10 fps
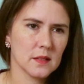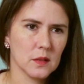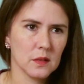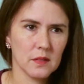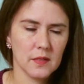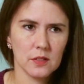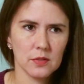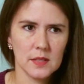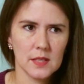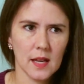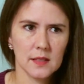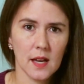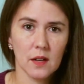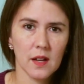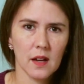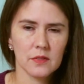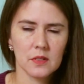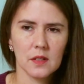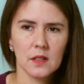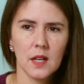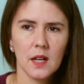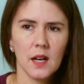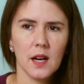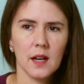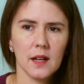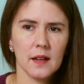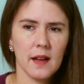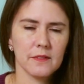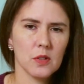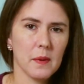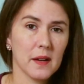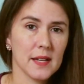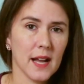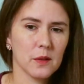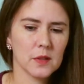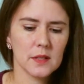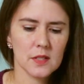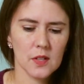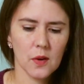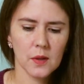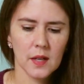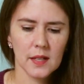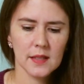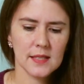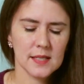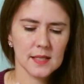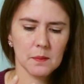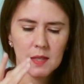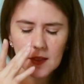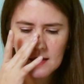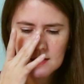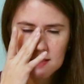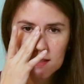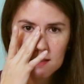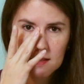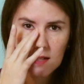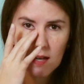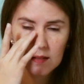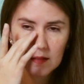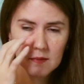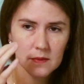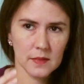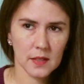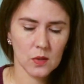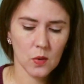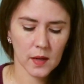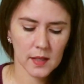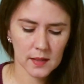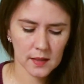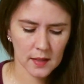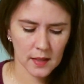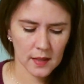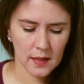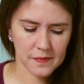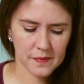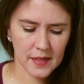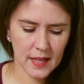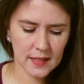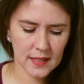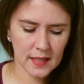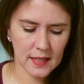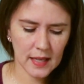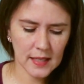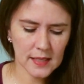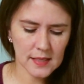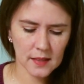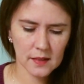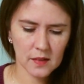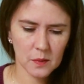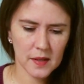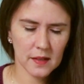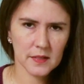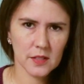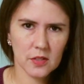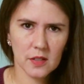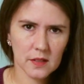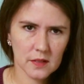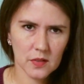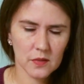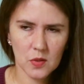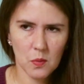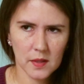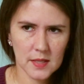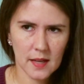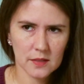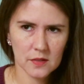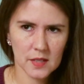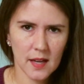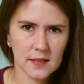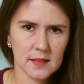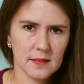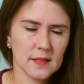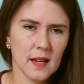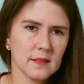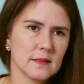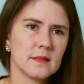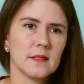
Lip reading: It'll eventually die down after about an hour. So that's something that's kind of annoying, and it is a little bit of a deterrent to want to exercise. Now,